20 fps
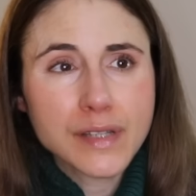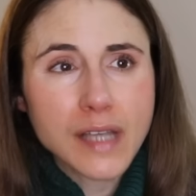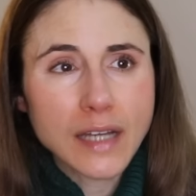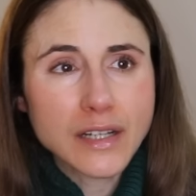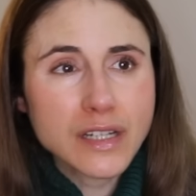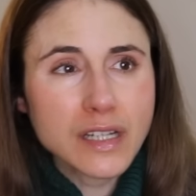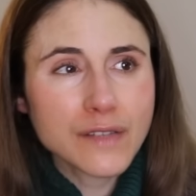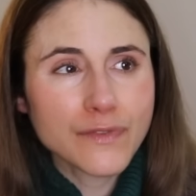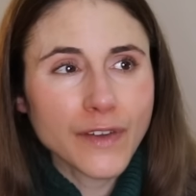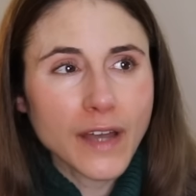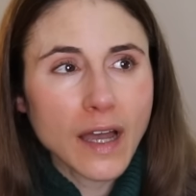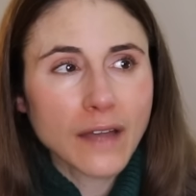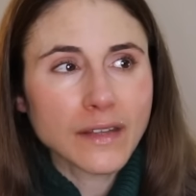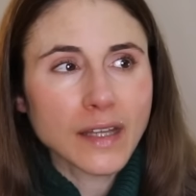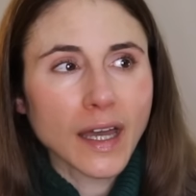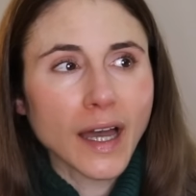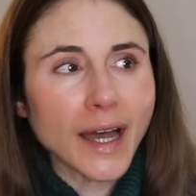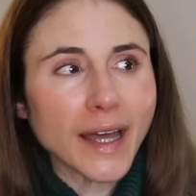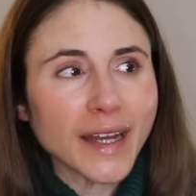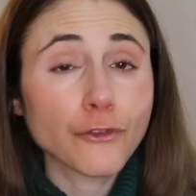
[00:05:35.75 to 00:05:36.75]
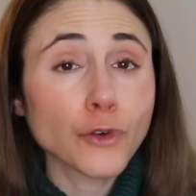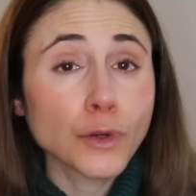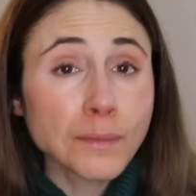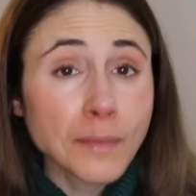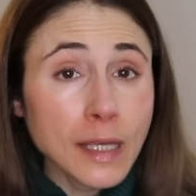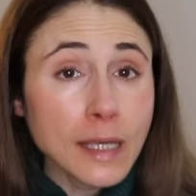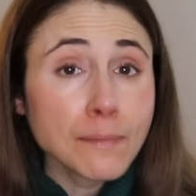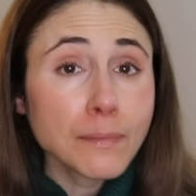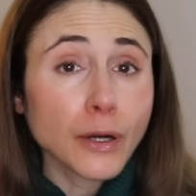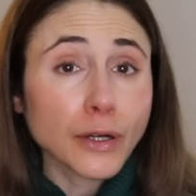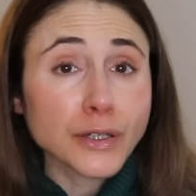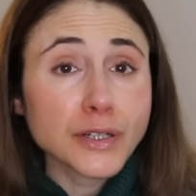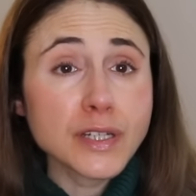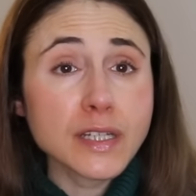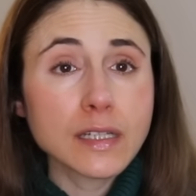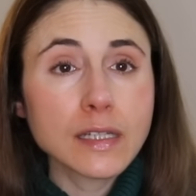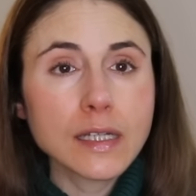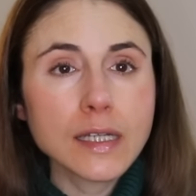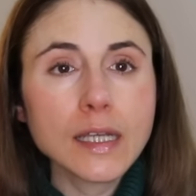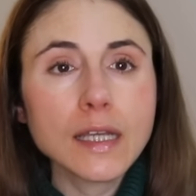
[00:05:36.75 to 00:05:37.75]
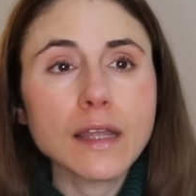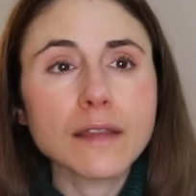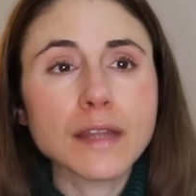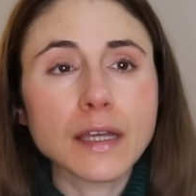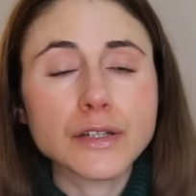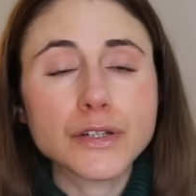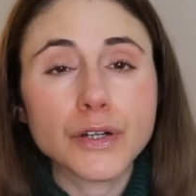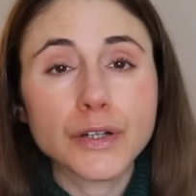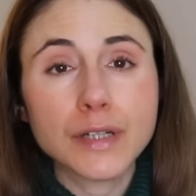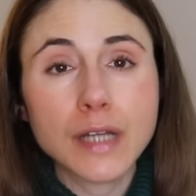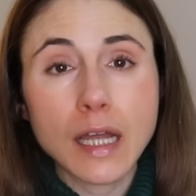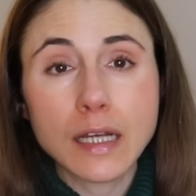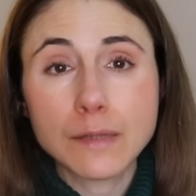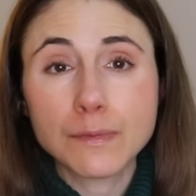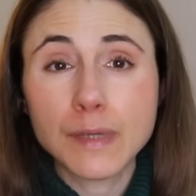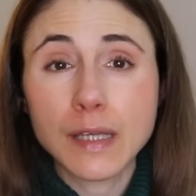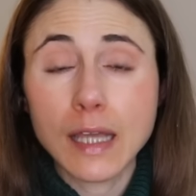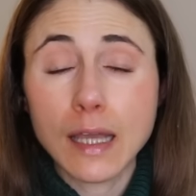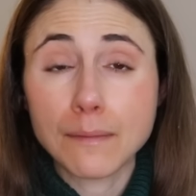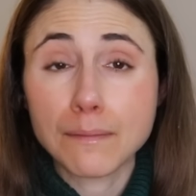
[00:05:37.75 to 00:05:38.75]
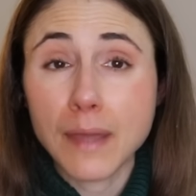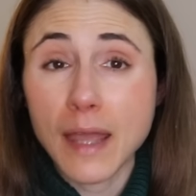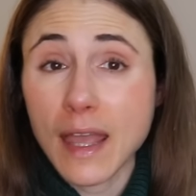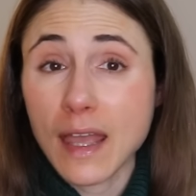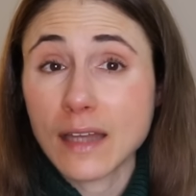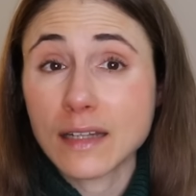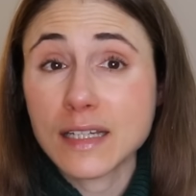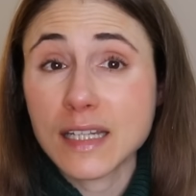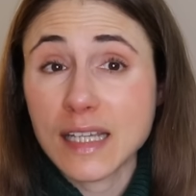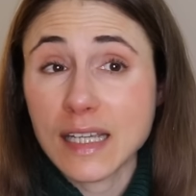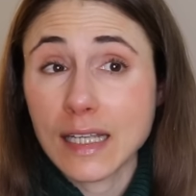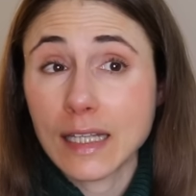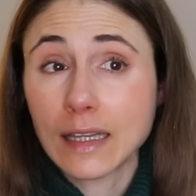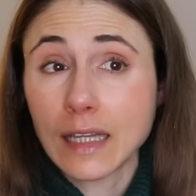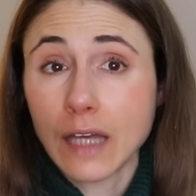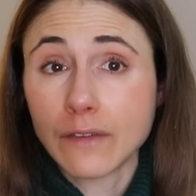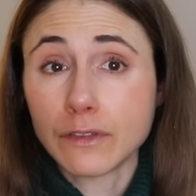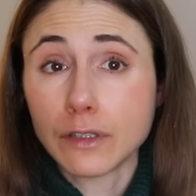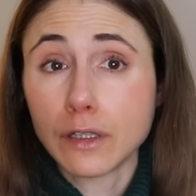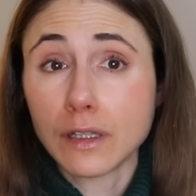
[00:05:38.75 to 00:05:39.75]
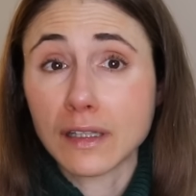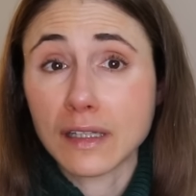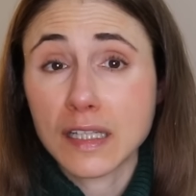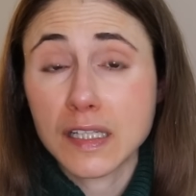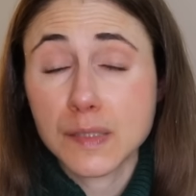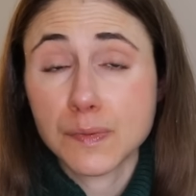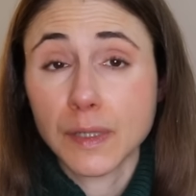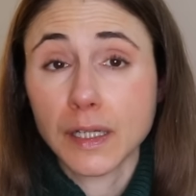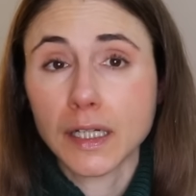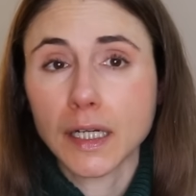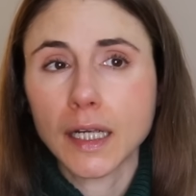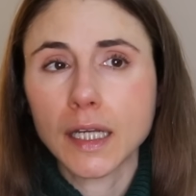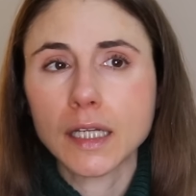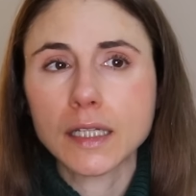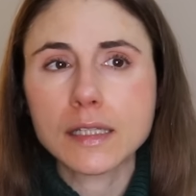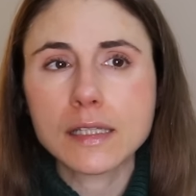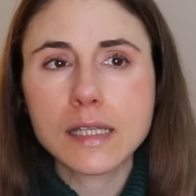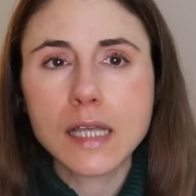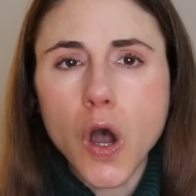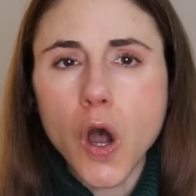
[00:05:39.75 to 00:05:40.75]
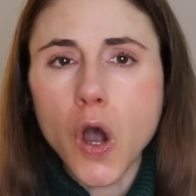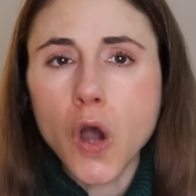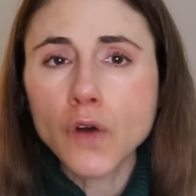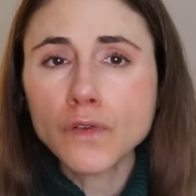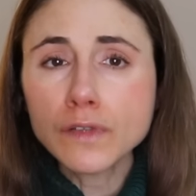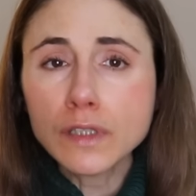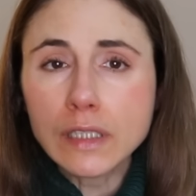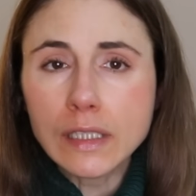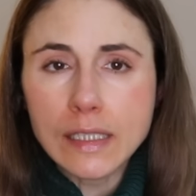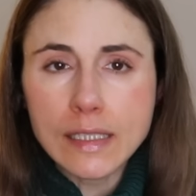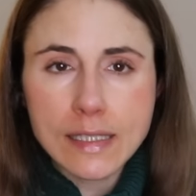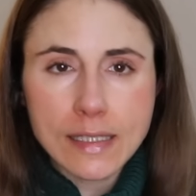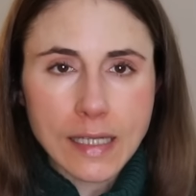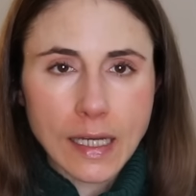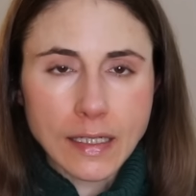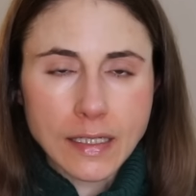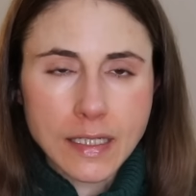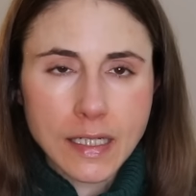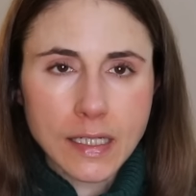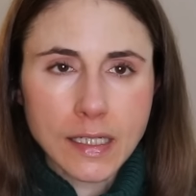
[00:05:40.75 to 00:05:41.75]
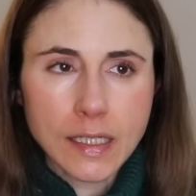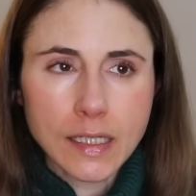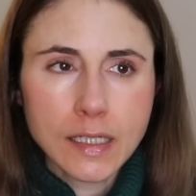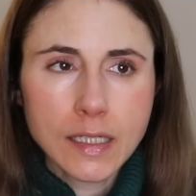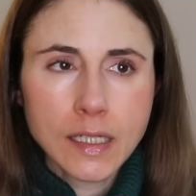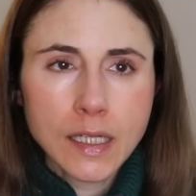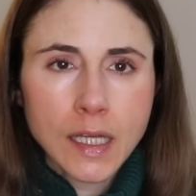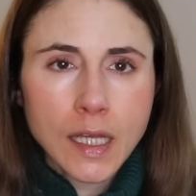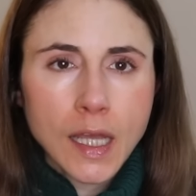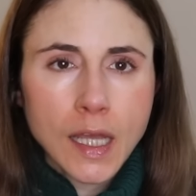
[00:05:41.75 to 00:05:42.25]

I just found that for me personally, they turned out to be a Pantene level experience. Overly scented,